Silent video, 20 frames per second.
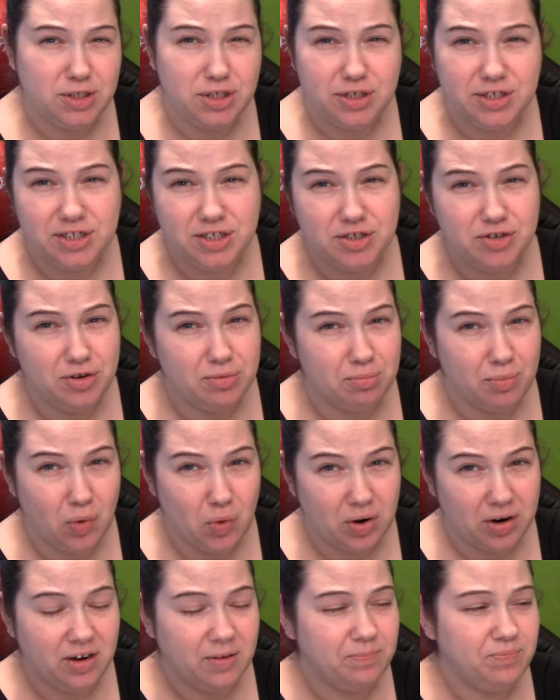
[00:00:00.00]
You can do it
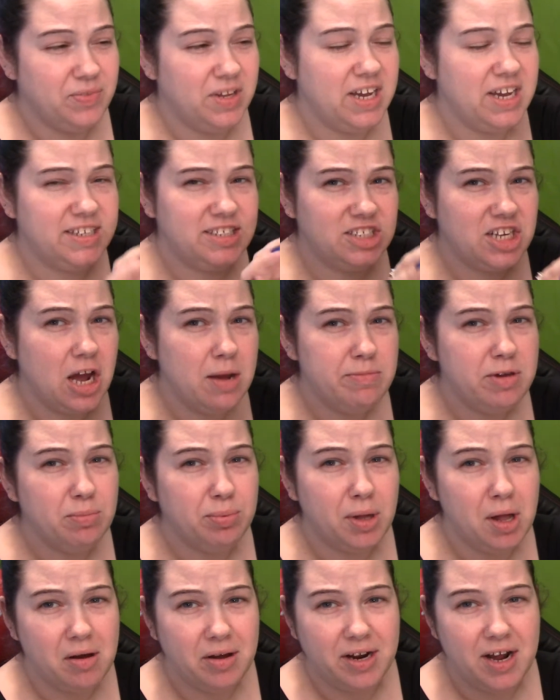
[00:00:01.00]
more. Each time you
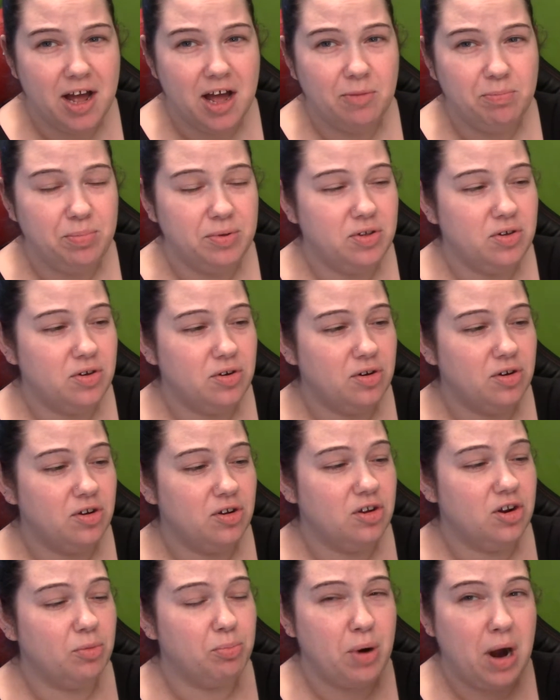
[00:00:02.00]
blow it up,
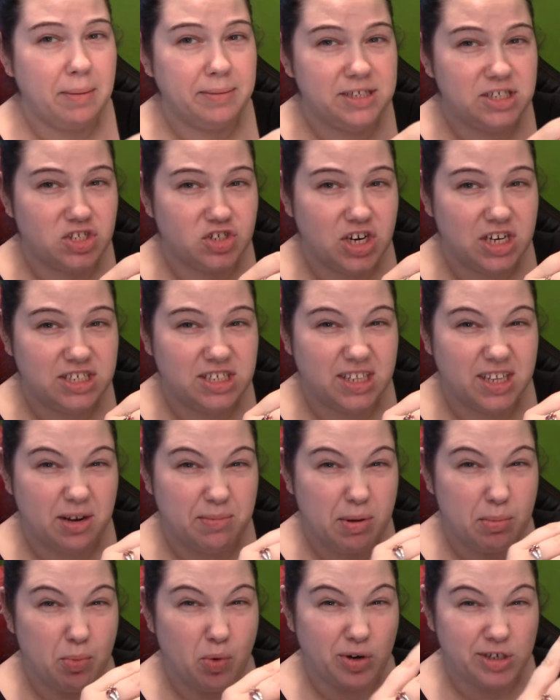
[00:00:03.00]
it'll probably stretch a little
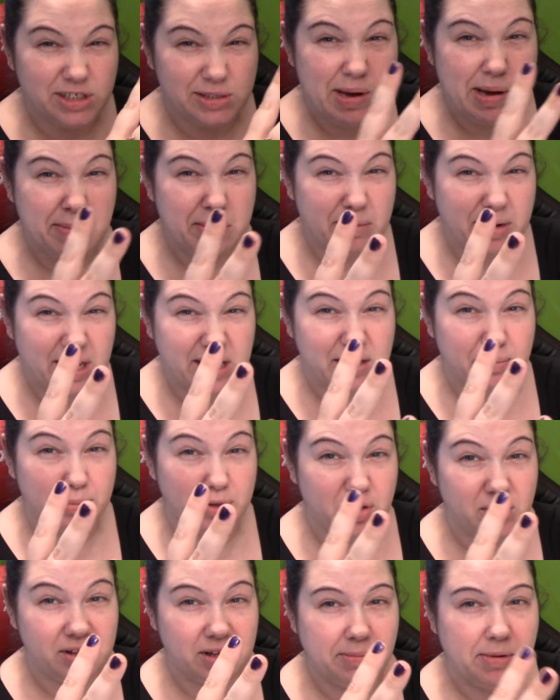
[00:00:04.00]
bit more, so you might be able to get the
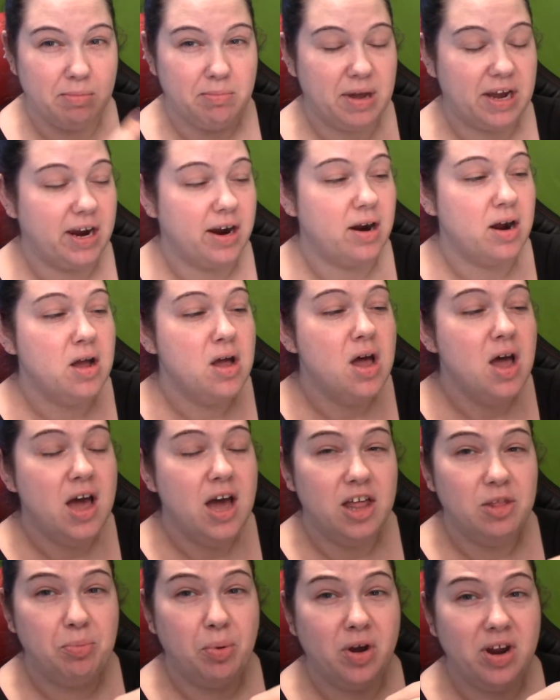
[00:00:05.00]
balloon a little bit bigger.
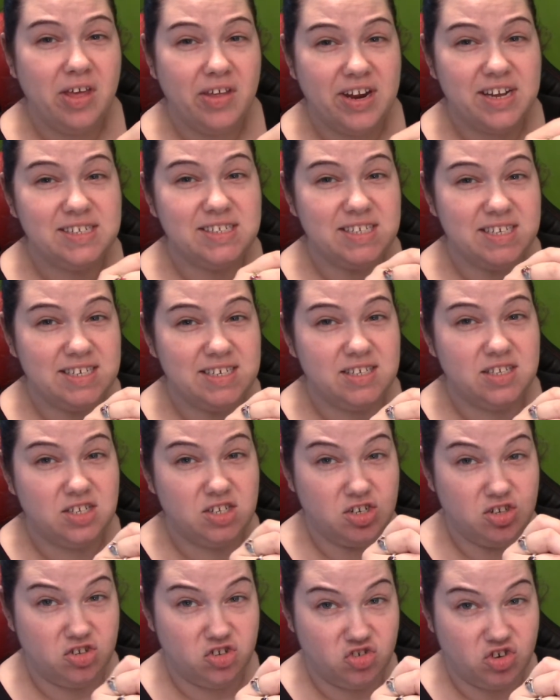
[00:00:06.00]
And the point of that is
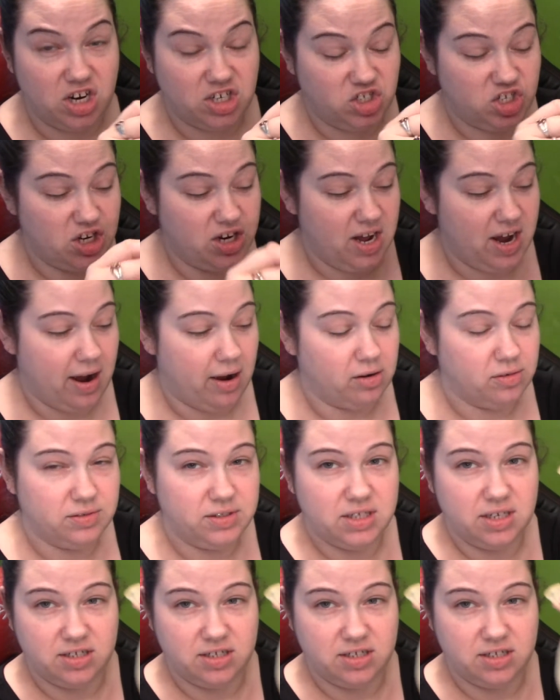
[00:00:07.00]
to stretch it out.